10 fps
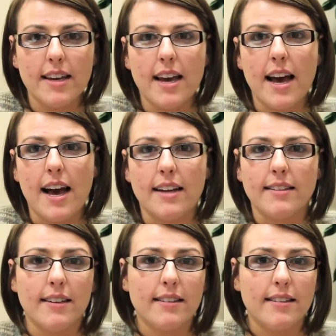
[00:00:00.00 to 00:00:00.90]
As
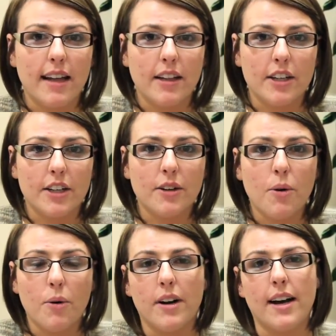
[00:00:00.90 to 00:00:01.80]
a seller
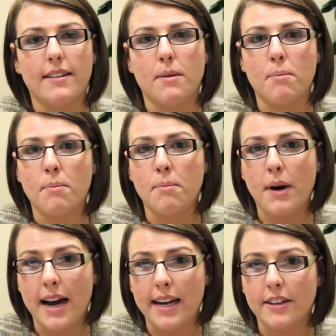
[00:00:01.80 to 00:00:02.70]
or as a
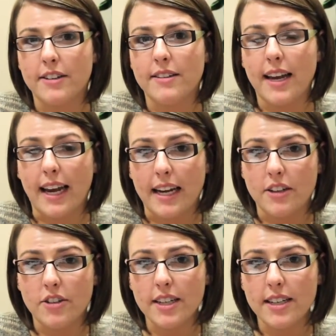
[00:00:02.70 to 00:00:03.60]
buyer's
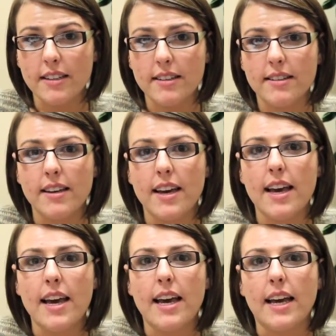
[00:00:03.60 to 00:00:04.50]
agent.
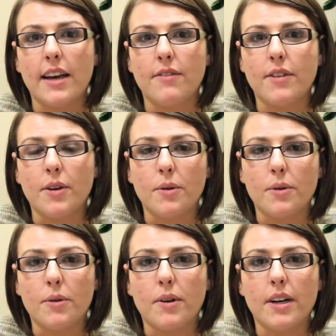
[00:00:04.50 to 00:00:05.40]
If
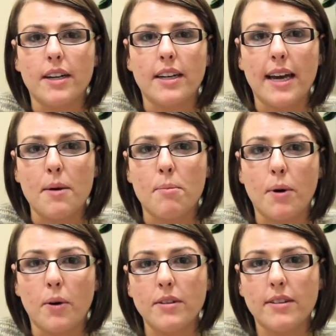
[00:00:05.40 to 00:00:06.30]
you get
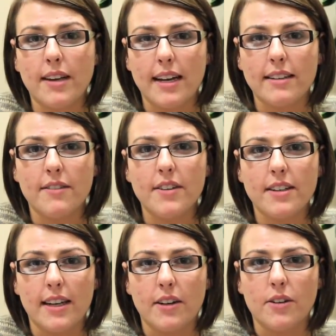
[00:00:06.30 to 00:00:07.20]
both sides of a
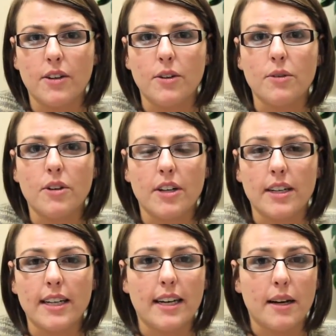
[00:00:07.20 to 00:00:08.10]
deal, you could
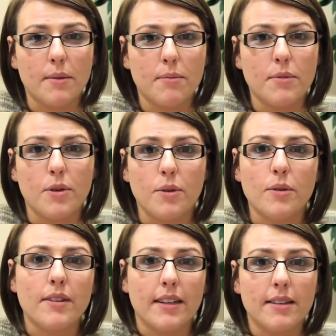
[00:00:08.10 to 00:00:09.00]
get up to
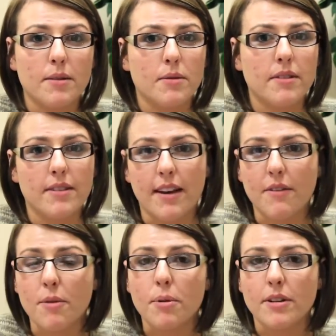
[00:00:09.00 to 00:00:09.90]

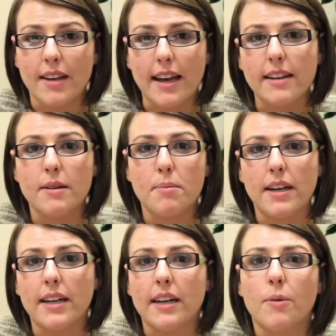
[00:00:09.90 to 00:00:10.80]
6-7%
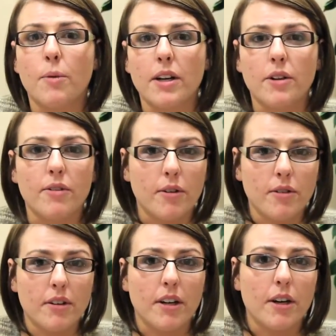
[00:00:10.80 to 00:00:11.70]
depending on what you
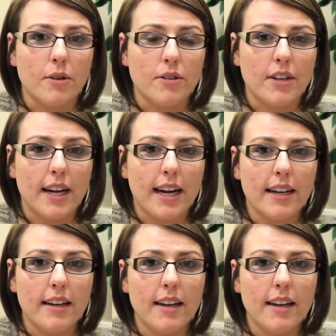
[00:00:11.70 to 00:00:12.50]
negotiate.